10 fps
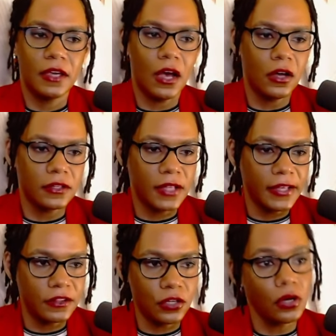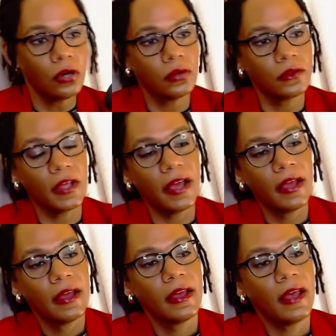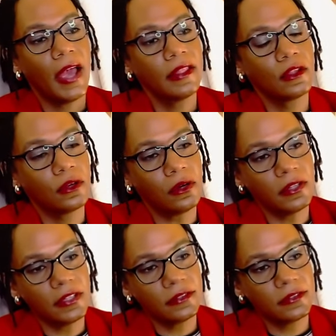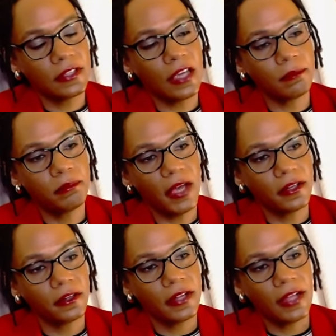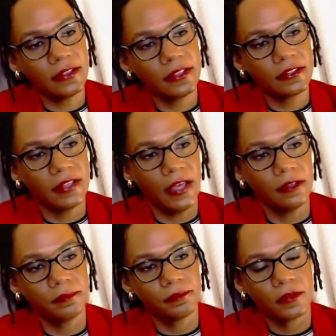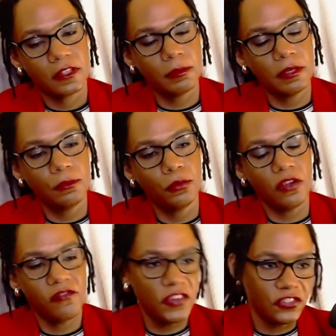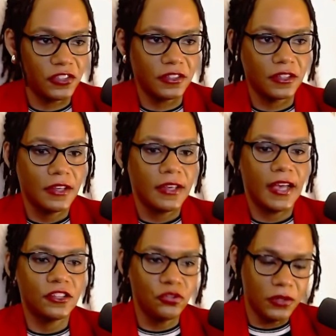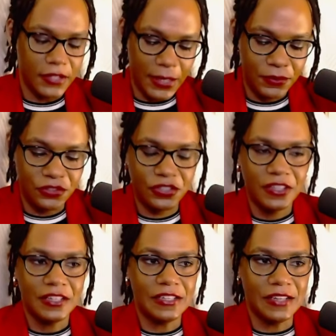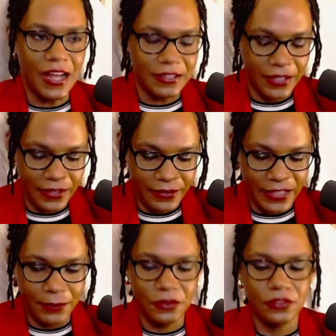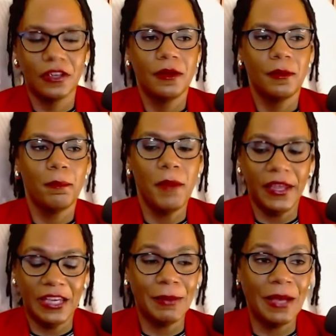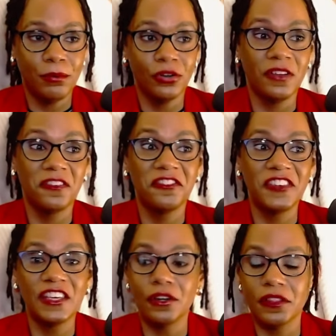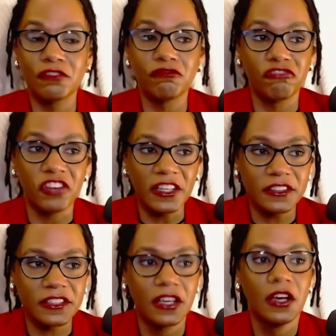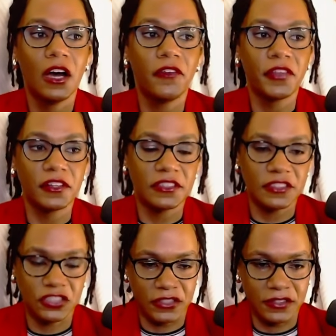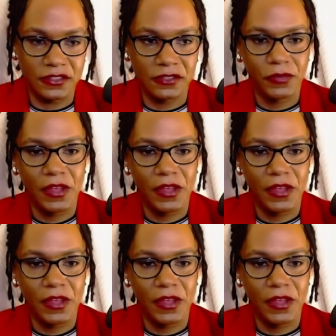on like the goal, and the goal is to get better at this game, to be more efficient at doing damage, not taking damage, making my opponent feel the risk of their decisions.